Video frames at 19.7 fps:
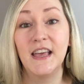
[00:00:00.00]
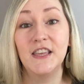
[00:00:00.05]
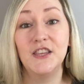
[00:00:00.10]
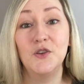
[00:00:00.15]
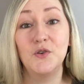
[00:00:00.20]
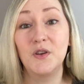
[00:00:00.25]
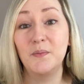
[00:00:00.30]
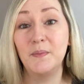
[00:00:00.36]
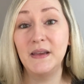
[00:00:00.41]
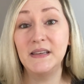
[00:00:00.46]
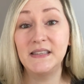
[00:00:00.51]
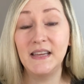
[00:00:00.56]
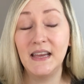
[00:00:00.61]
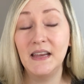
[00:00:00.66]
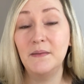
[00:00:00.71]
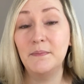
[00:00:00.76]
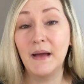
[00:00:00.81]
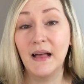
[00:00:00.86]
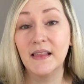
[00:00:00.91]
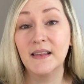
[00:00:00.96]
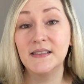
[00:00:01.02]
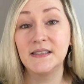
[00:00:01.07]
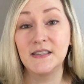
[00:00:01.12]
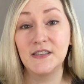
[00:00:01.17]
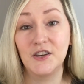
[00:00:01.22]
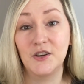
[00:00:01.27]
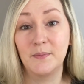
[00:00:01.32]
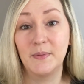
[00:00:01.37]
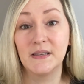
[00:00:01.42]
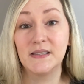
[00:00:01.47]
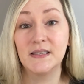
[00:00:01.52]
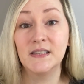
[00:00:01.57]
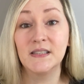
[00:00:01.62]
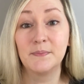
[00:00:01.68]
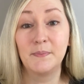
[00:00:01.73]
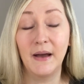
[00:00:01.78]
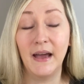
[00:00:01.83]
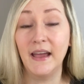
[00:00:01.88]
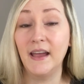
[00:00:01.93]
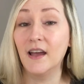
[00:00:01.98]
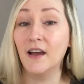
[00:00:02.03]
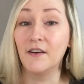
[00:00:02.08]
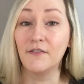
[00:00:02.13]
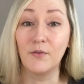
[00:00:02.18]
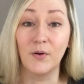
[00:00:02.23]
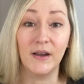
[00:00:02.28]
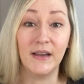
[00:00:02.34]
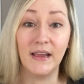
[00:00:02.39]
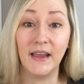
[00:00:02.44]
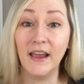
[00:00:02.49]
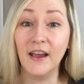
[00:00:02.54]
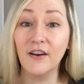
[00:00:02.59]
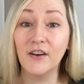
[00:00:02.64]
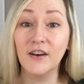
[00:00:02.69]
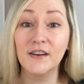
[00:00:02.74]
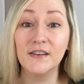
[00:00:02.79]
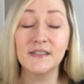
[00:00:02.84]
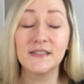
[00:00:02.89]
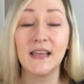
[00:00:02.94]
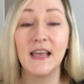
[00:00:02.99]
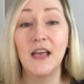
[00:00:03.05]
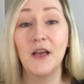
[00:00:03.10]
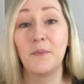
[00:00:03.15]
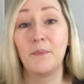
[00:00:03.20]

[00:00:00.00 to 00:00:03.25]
you can maintain balance in your business by avoiding errors,